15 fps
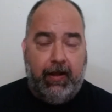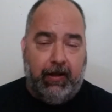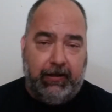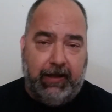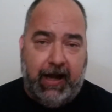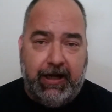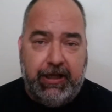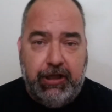
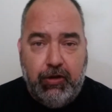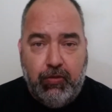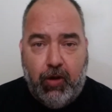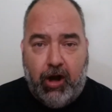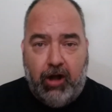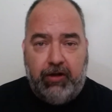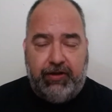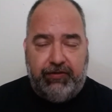of you all
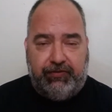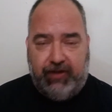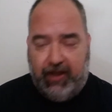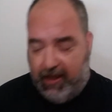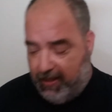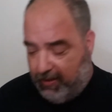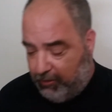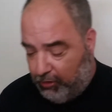are
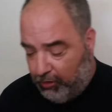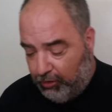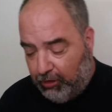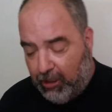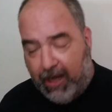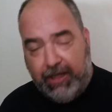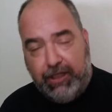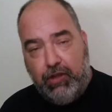
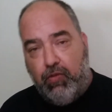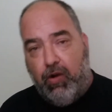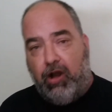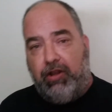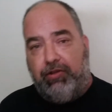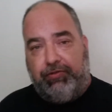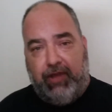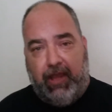
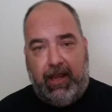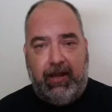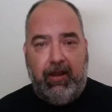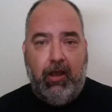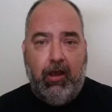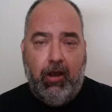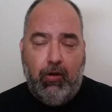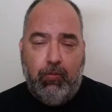saying,
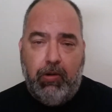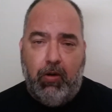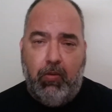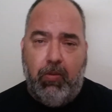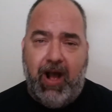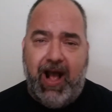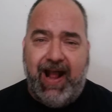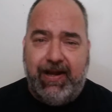well,
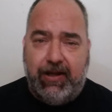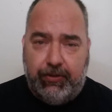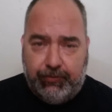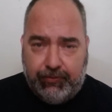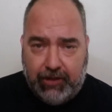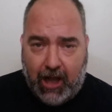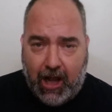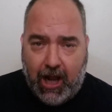why does
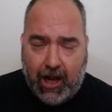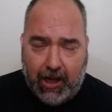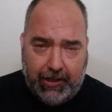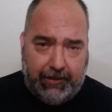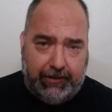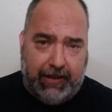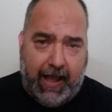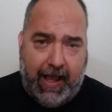God
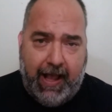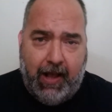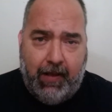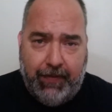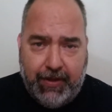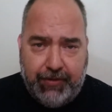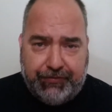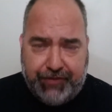allow
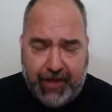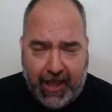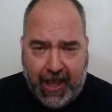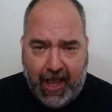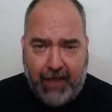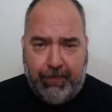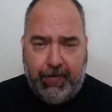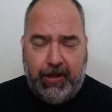this to
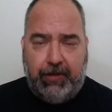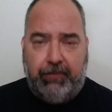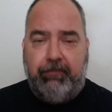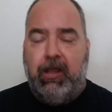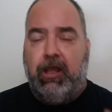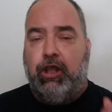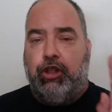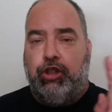happen?
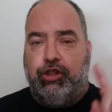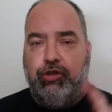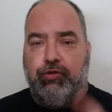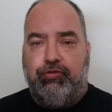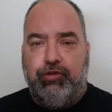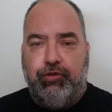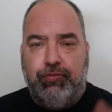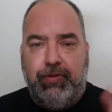You
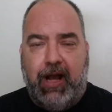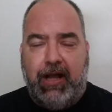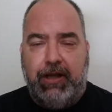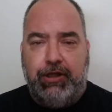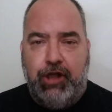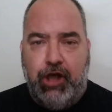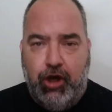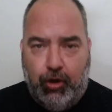do not
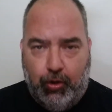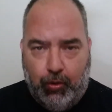know